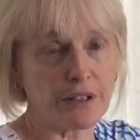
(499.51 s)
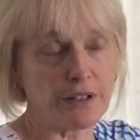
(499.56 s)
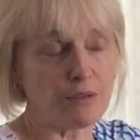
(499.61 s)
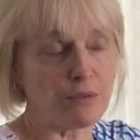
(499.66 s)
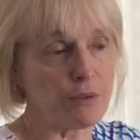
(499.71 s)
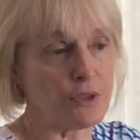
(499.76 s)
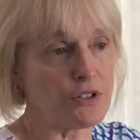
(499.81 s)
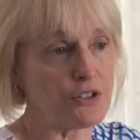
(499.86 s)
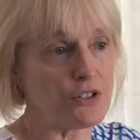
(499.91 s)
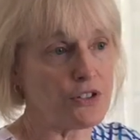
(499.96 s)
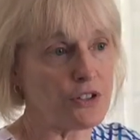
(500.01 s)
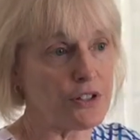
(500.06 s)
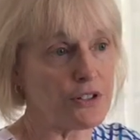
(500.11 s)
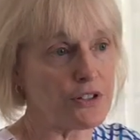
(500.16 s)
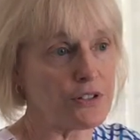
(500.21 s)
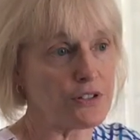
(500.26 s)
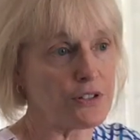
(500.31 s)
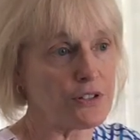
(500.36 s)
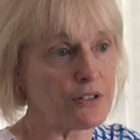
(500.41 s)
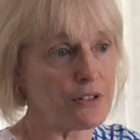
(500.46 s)
It was
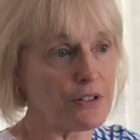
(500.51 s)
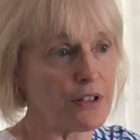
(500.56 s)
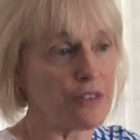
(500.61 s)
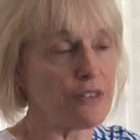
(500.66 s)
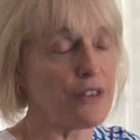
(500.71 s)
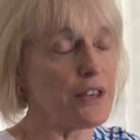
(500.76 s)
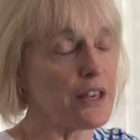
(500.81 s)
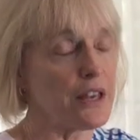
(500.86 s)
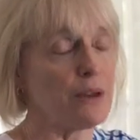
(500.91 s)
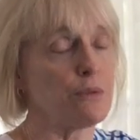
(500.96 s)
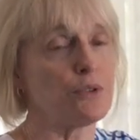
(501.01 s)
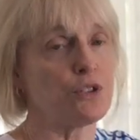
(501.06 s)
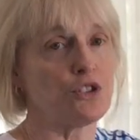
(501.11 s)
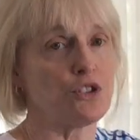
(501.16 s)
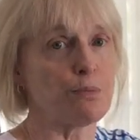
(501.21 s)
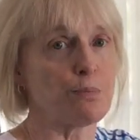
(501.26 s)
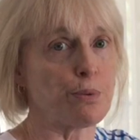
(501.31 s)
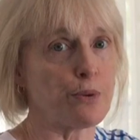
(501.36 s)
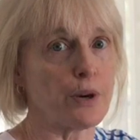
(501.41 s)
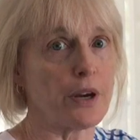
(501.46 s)
just, I think I was
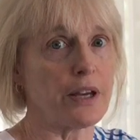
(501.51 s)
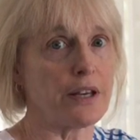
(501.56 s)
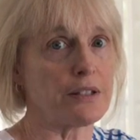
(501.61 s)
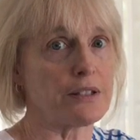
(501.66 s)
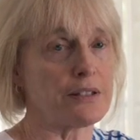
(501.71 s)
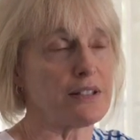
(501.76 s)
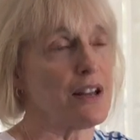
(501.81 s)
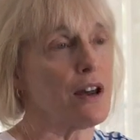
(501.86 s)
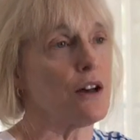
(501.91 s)
depressed.